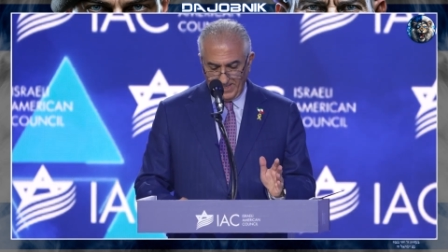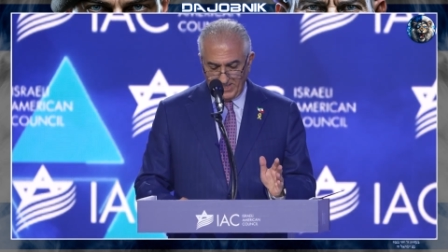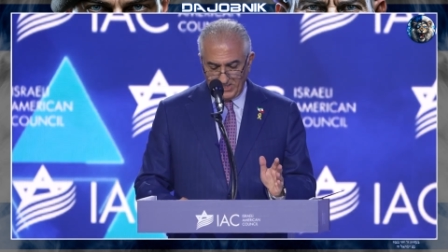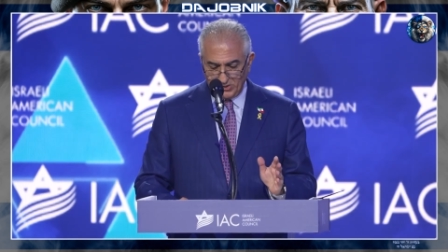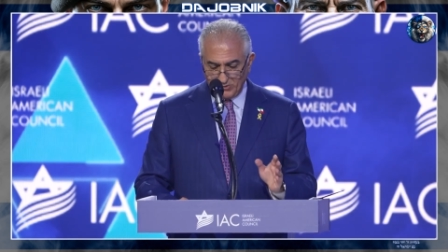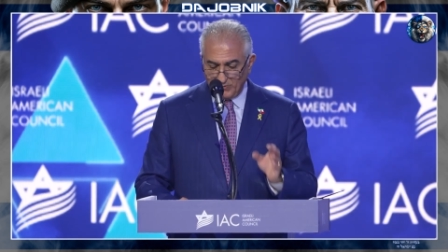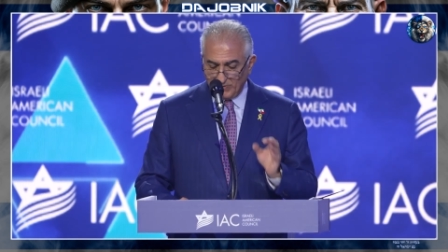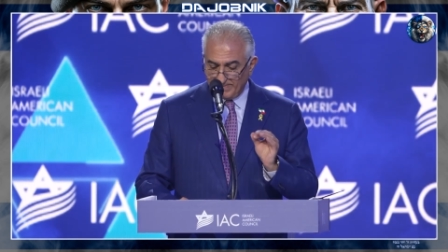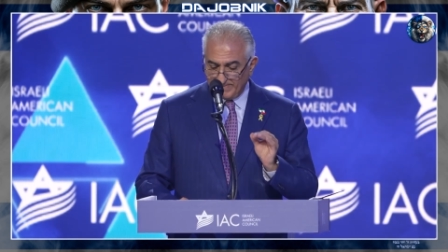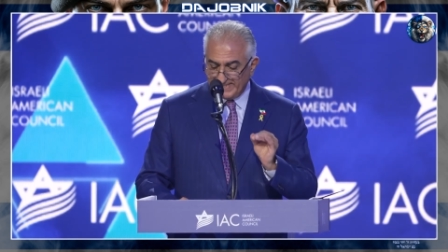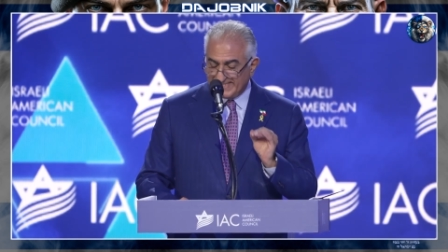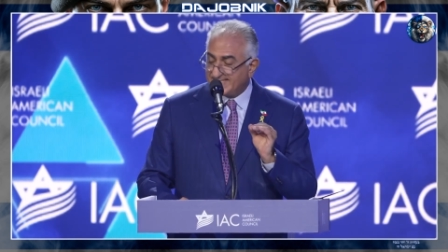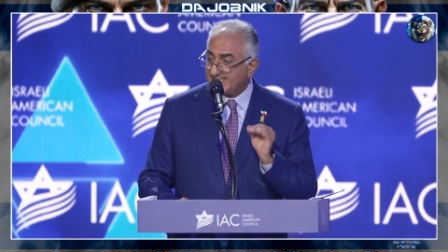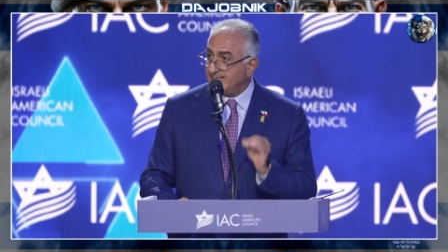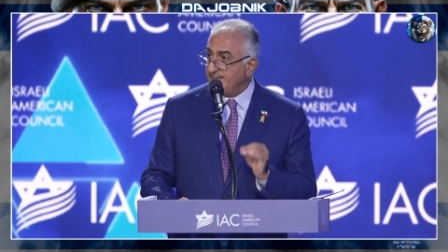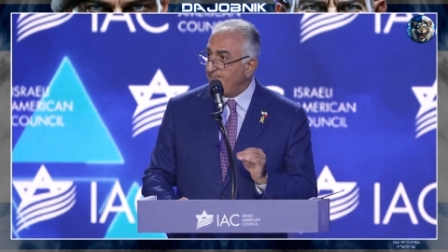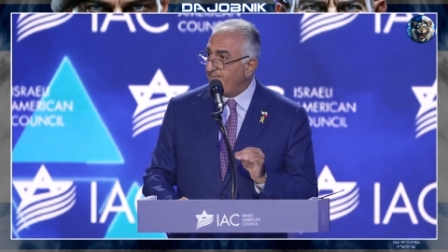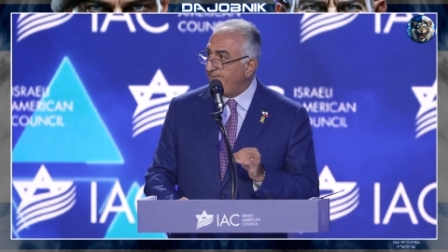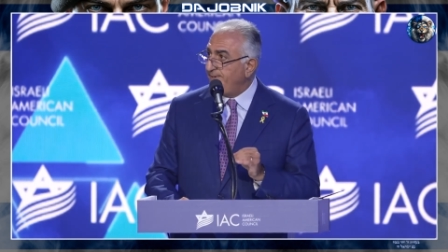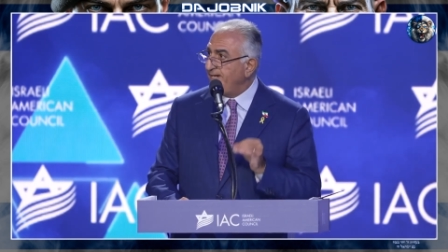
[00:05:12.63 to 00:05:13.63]
You will be
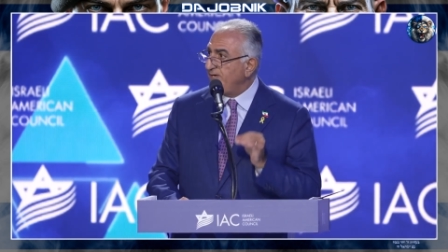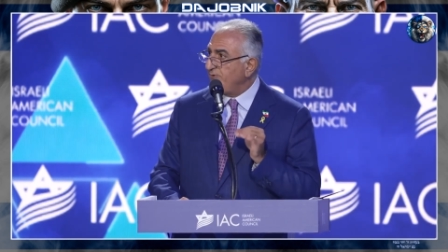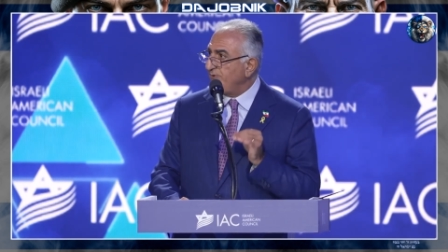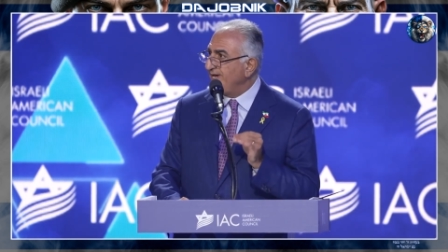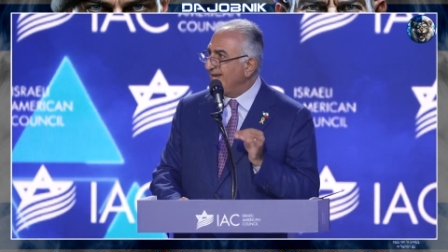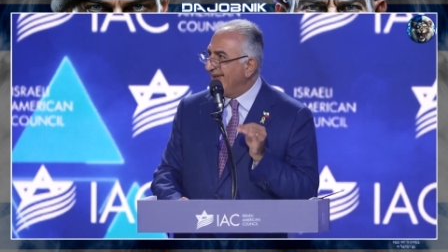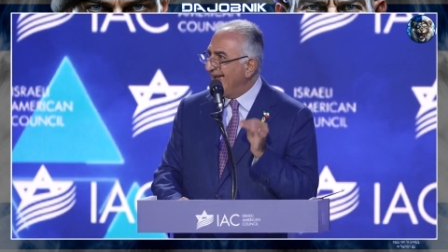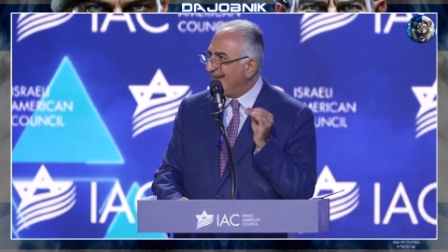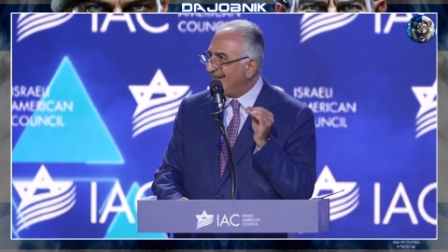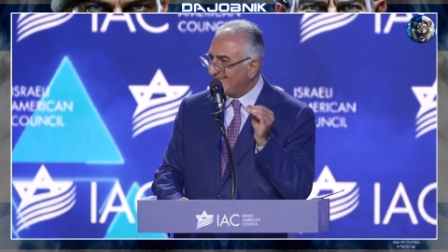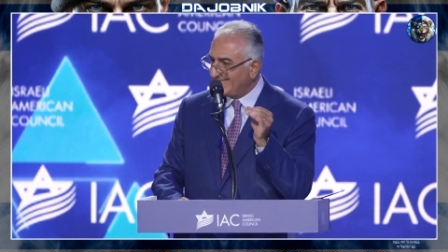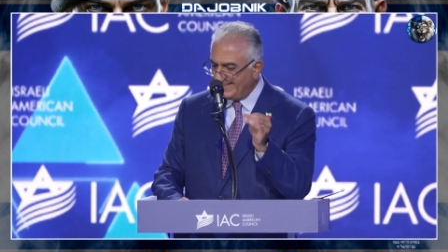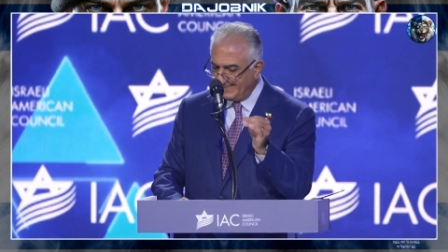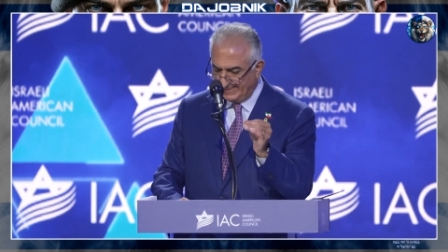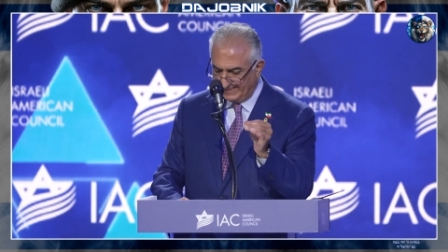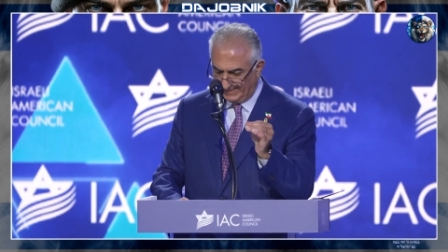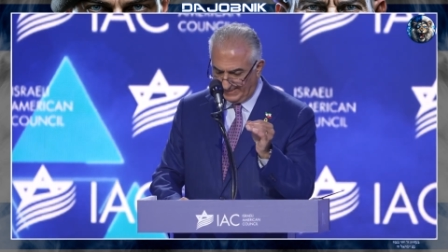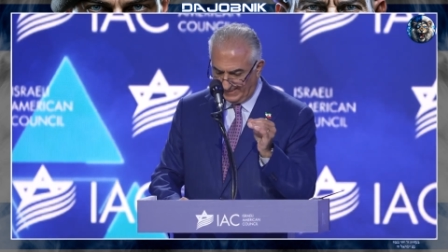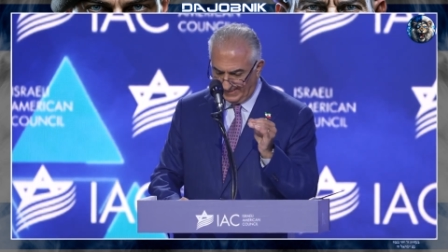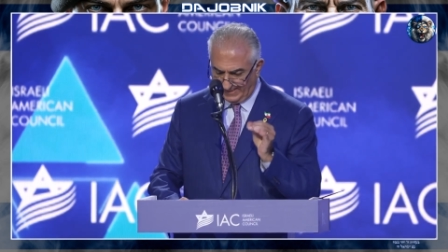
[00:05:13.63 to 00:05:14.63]
simply
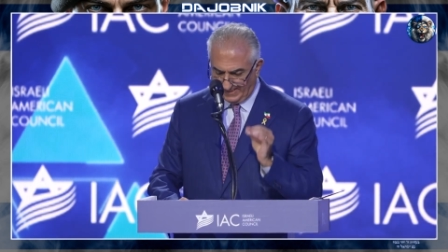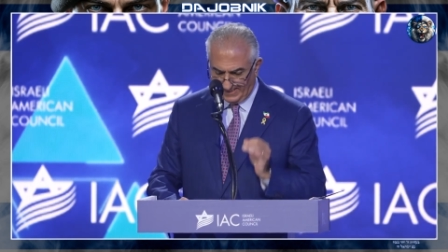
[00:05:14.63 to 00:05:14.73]
reacting,